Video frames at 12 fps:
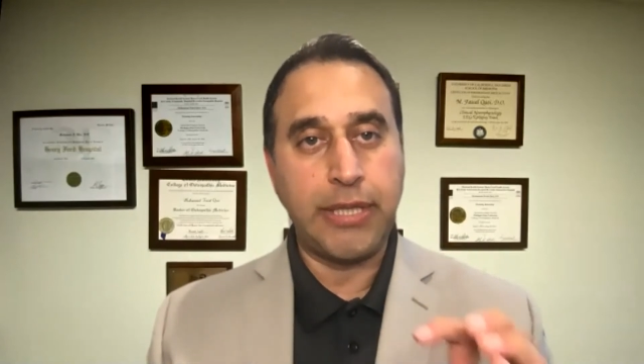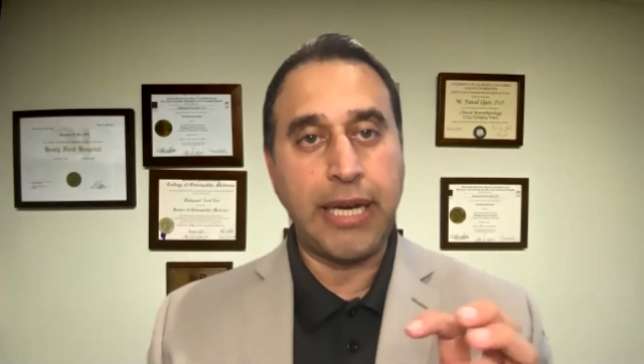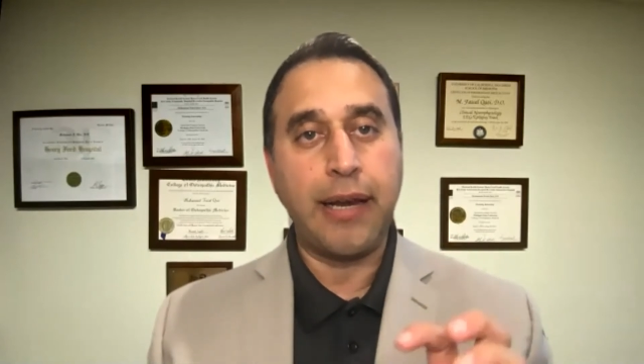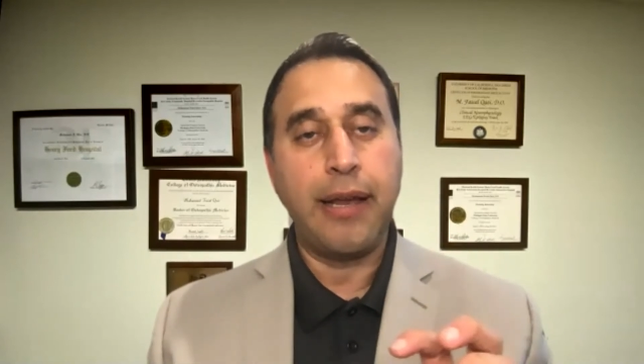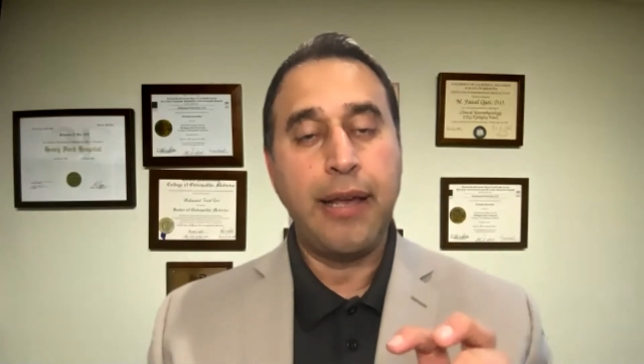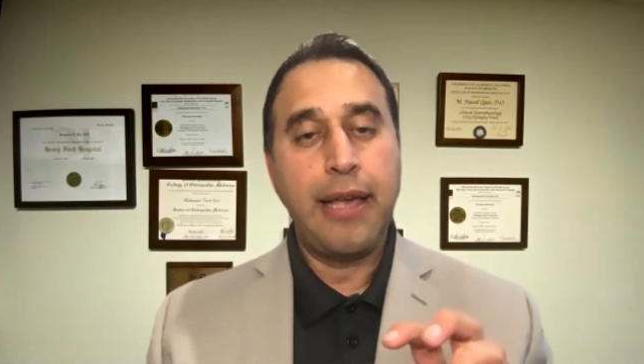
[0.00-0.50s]
It
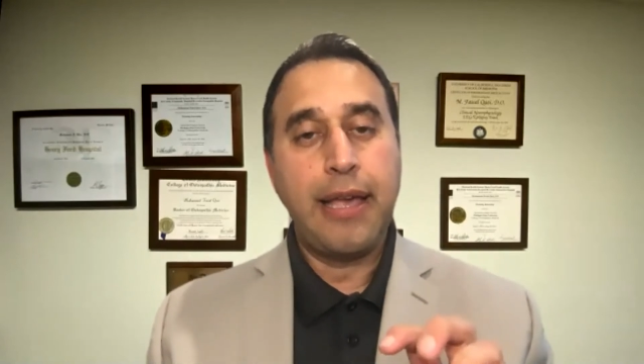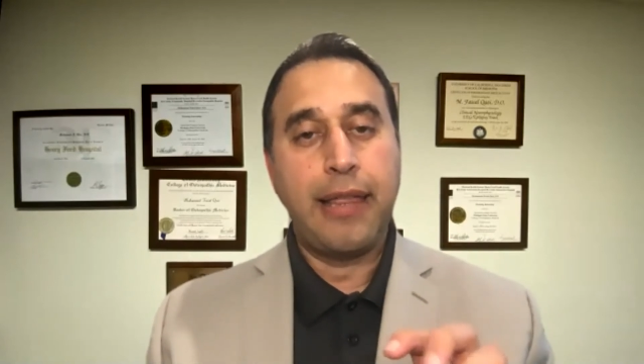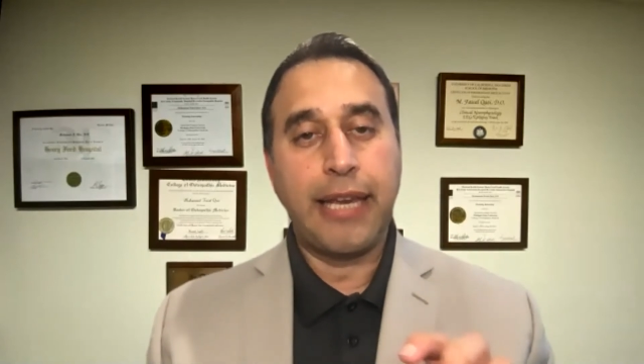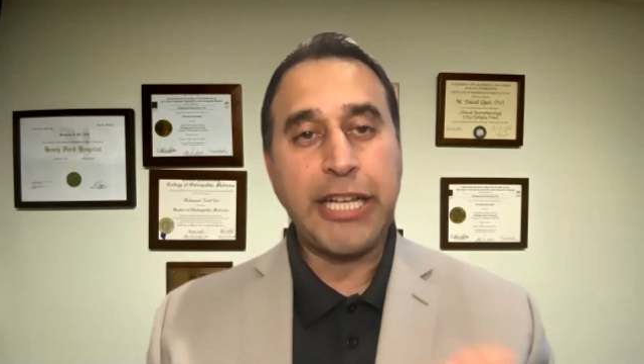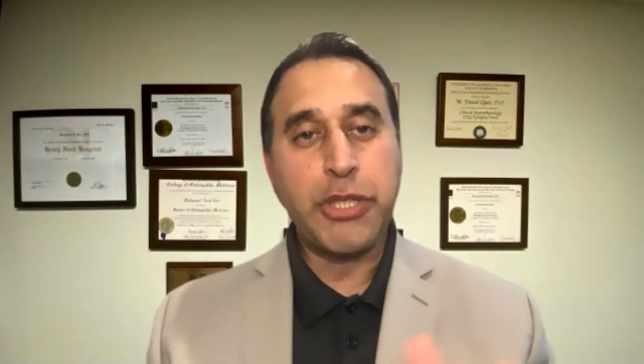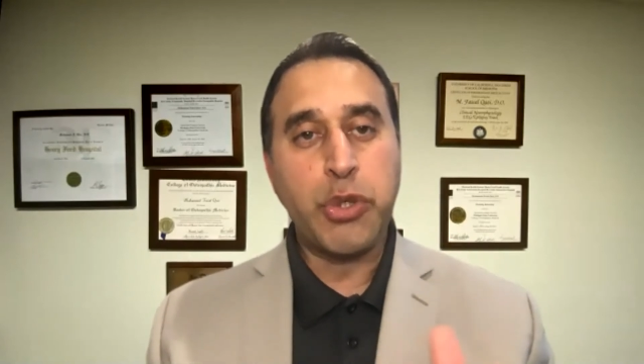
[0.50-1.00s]

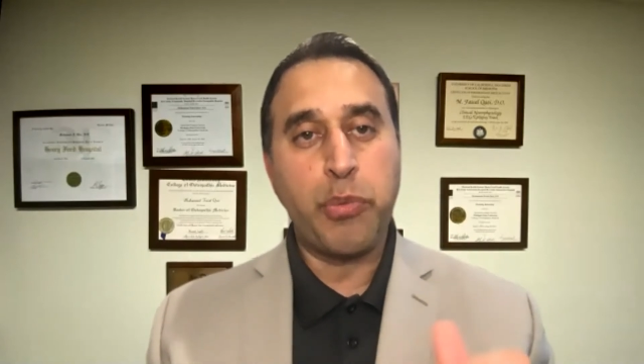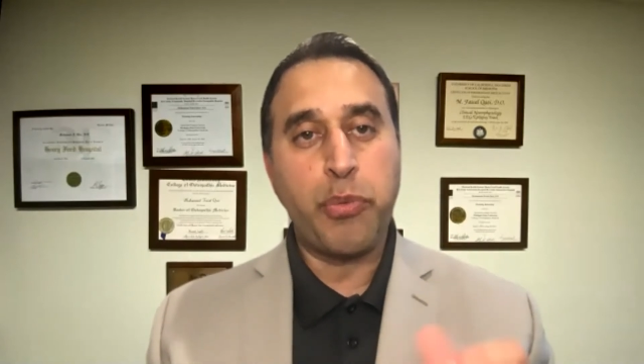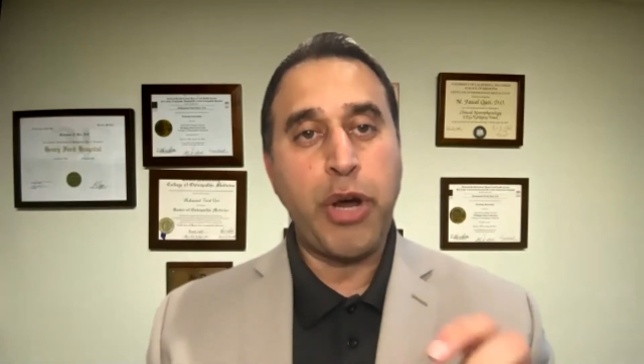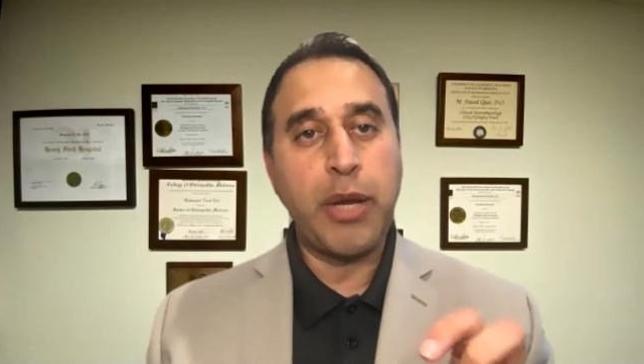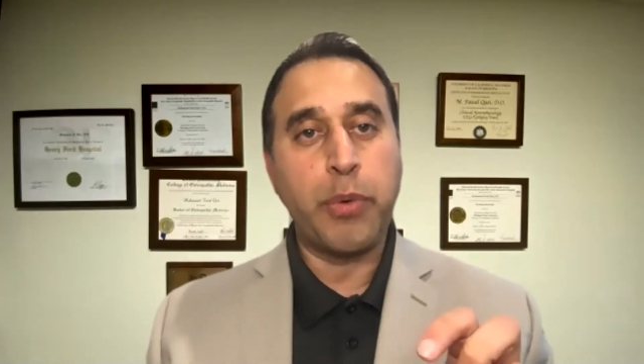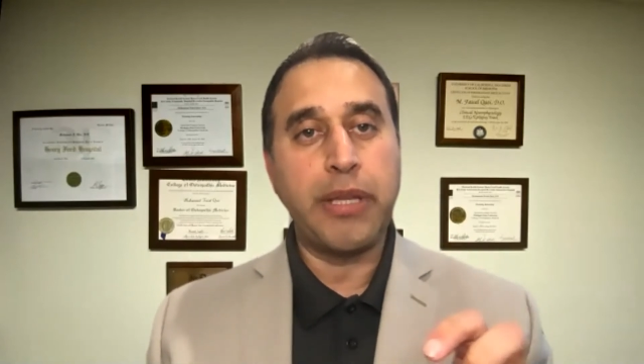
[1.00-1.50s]
gets to a
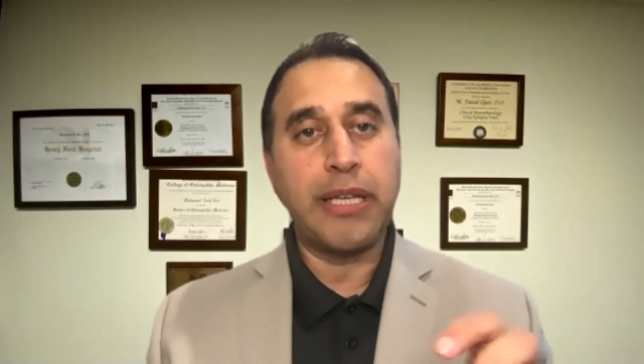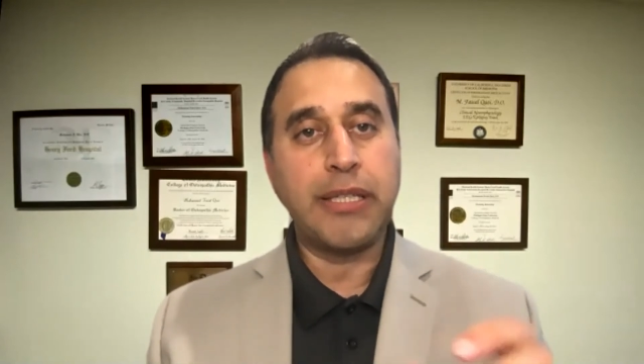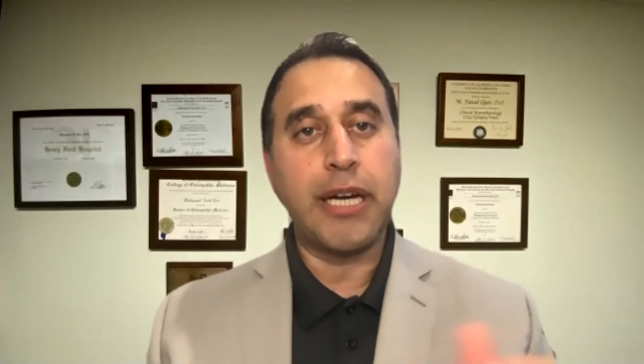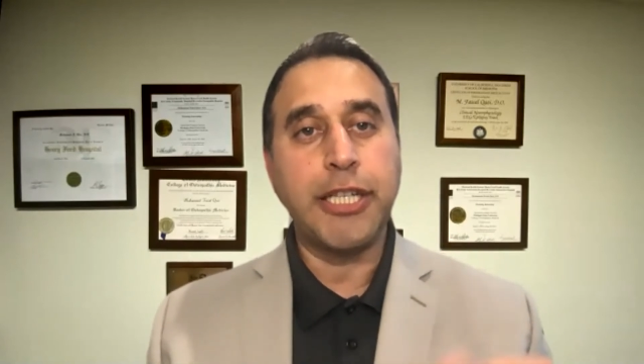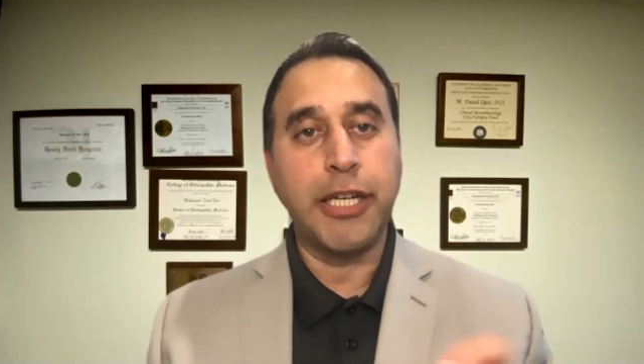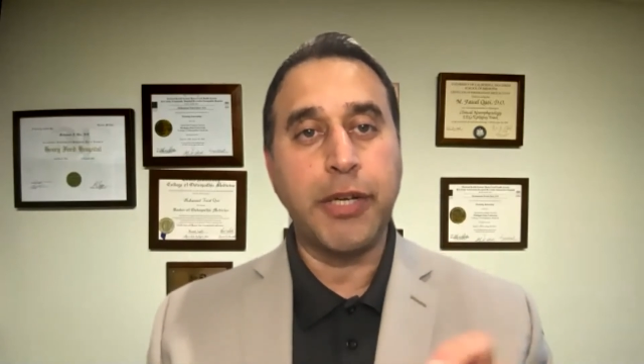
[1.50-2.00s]
point where they
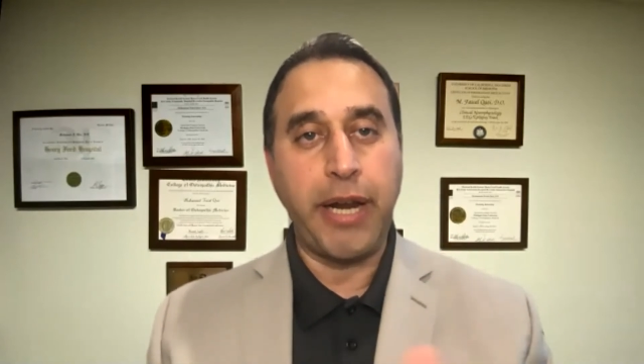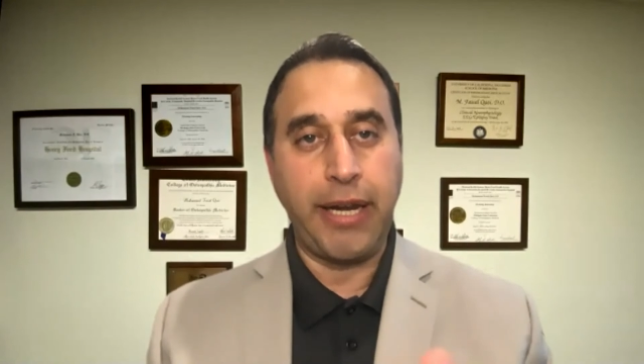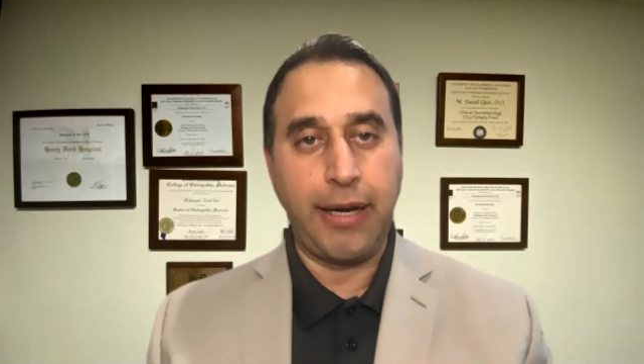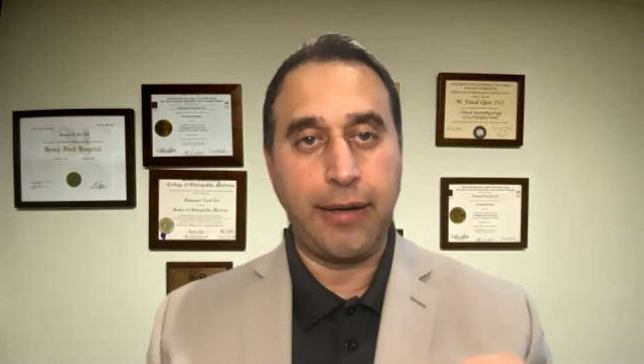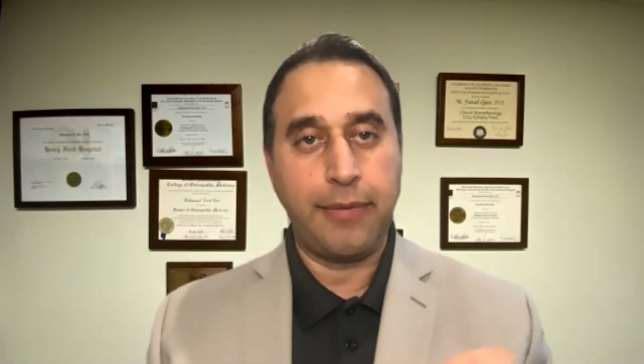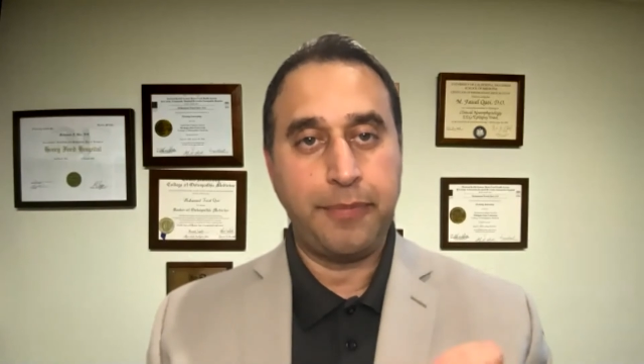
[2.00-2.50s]
start degrading